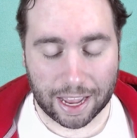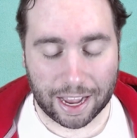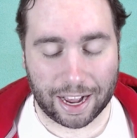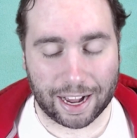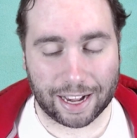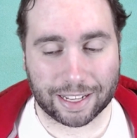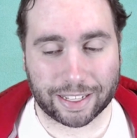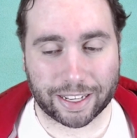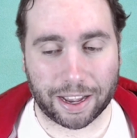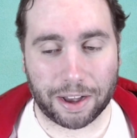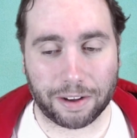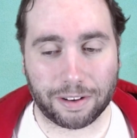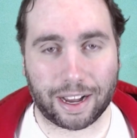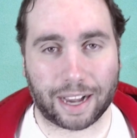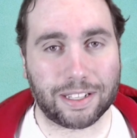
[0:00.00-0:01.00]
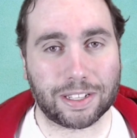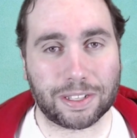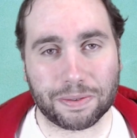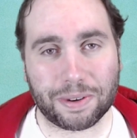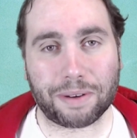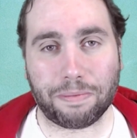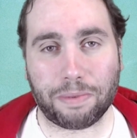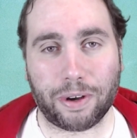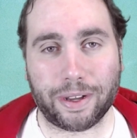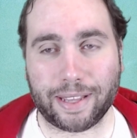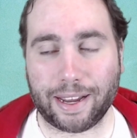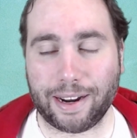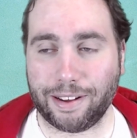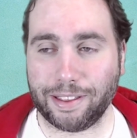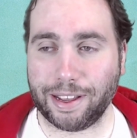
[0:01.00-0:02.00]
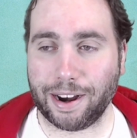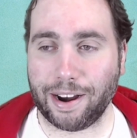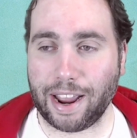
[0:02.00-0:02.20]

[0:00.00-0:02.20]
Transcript: Uh, so I just want to point that out there.